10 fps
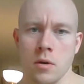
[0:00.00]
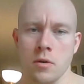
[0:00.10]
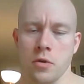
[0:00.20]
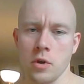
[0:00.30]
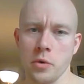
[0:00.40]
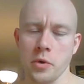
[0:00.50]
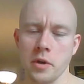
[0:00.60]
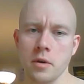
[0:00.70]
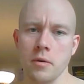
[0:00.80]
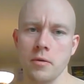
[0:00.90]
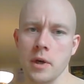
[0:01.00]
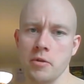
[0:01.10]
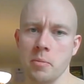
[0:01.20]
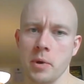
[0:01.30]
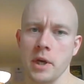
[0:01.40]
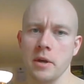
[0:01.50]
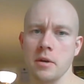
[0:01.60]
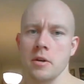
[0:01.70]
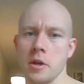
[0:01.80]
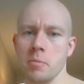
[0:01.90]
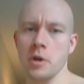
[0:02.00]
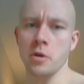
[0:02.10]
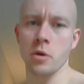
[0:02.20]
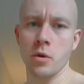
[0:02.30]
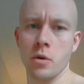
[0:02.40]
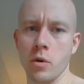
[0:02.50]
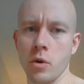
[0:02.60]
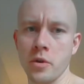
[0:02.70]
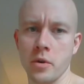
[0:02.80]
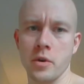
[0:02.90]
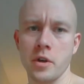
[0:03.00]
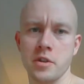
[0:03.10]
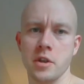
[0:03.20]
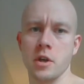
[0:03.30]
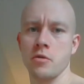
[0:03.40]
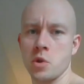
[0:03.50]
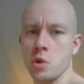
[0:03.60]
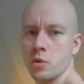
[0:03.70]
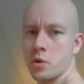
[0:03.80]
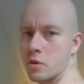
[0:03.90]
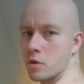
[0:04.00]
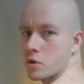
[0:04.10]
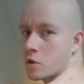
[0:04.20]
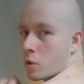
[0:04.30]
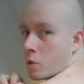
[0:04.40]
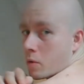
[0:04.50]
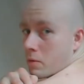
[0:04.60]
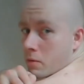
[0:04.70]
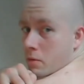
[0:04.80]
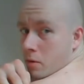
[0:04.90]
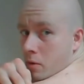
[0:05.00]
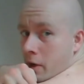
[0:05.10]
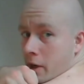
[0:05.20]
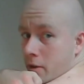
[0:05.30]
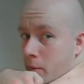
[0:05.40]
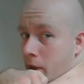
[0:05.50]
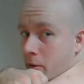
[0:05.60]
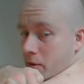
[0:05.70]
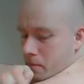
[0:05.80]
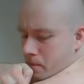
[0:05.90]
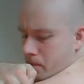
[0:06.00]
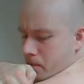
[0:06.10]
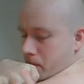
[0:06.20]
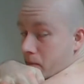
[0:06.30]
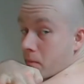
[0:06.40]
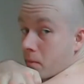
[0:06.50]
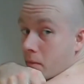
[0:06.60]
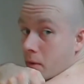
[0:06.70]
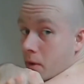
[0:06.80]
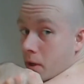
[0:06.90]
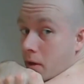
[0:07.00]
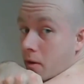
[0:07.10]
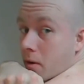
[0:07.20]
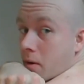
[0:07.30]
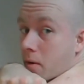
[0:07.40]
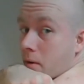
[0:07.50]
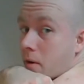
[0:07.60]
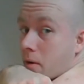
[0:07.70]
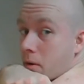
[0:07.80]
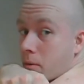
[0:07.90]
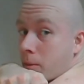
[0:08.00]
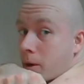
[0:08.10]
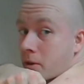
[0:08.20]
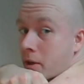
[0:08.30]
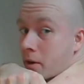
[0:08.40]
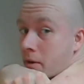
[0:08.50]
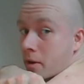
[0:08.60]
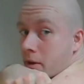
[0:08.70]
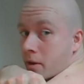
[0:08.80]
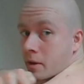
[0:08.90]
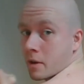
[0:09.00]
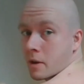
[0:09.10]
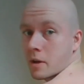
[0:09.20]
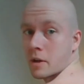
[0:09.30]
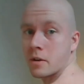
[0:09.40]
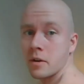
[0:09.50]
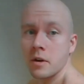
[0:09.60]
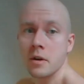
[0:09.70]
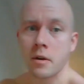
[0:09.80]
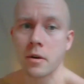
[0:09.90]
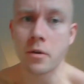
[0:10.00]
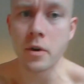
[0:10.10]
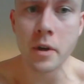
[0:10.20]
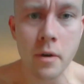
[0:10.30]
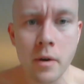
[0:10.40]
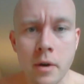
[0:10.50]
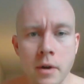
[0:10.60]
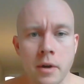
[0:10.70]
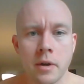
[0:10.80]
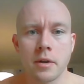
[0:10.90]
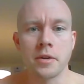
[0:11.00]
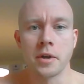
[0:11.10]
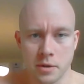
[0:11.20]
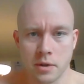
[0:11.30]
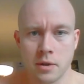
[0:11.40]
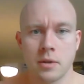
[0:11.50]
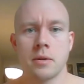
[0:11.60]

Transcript: Following, we have the pain that may occur on the rear side of the shoulder. So right about here, about there, in the rear delt.